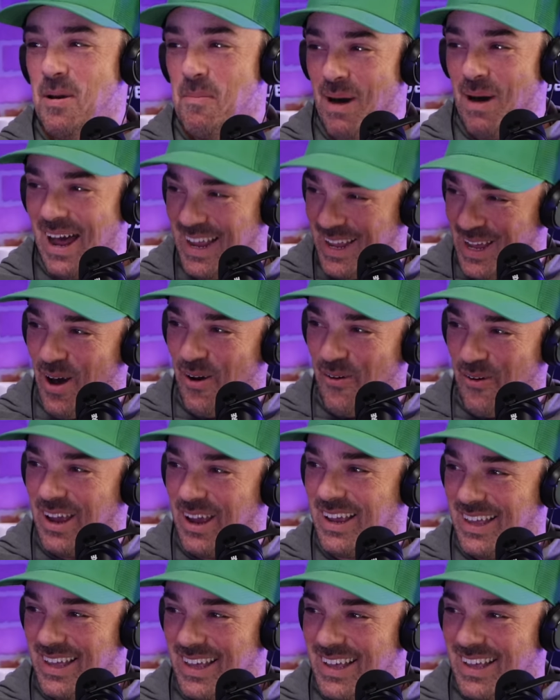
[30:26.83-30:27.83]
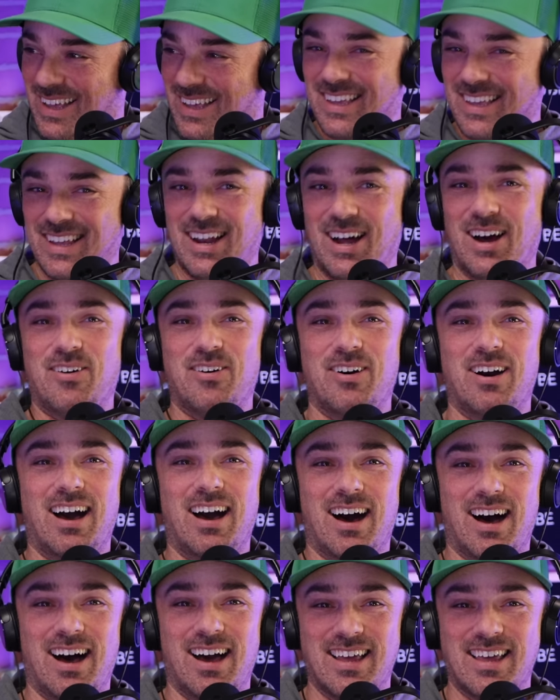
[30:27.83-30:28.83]
by going. Yeah, you know,
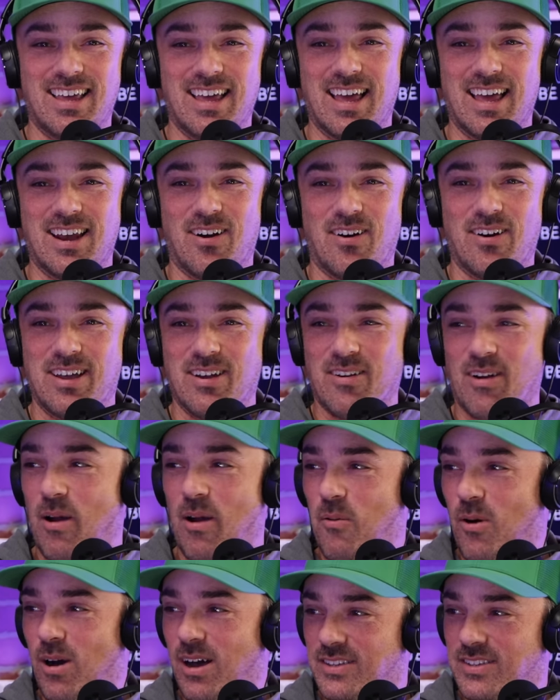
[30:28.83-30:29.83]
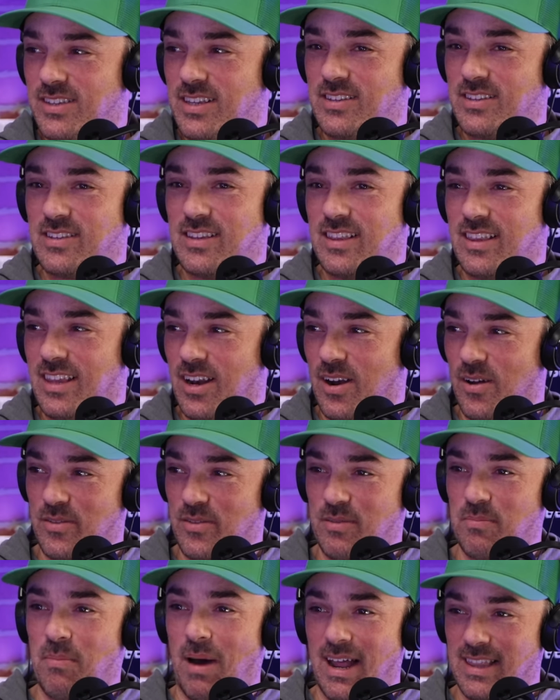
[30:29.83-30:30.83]
uh-huh. uh, you know, here I was. This, you know,
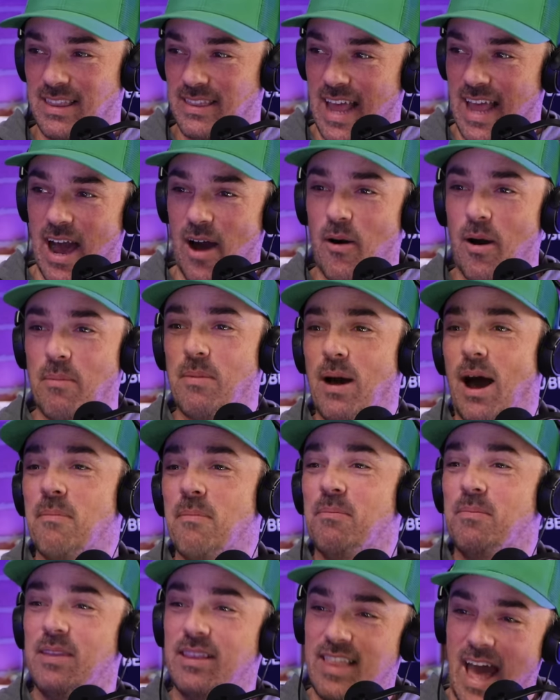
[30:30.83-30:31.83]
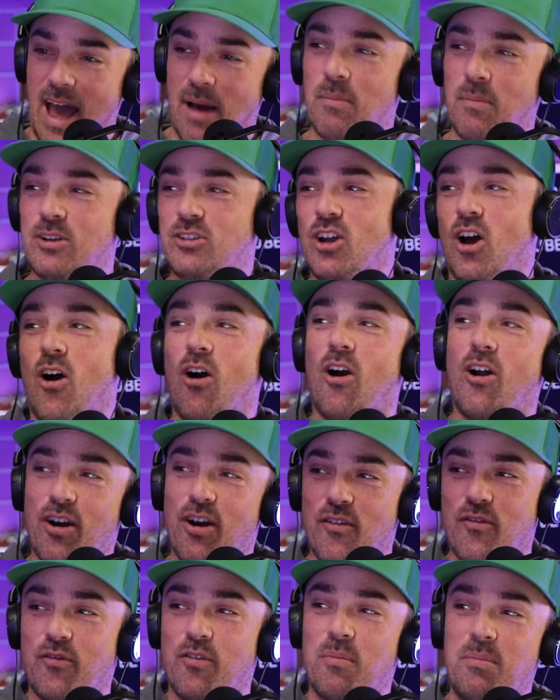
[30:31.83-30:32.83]
my now I'm I'm that much yeah. harder
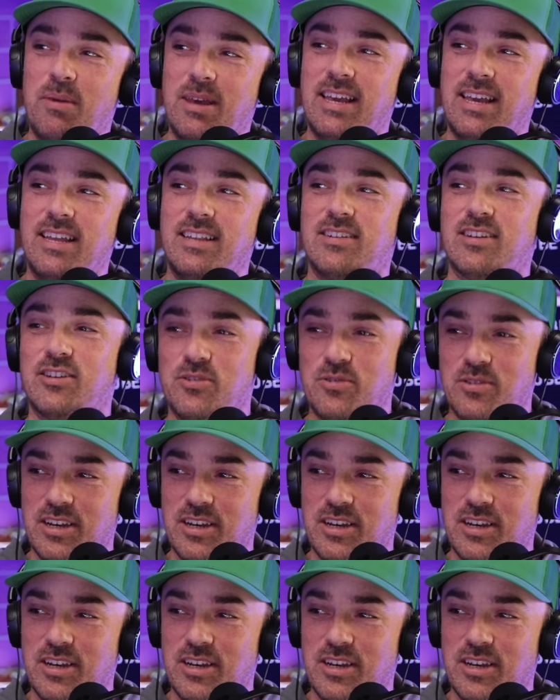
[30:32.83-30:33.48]
for me to do the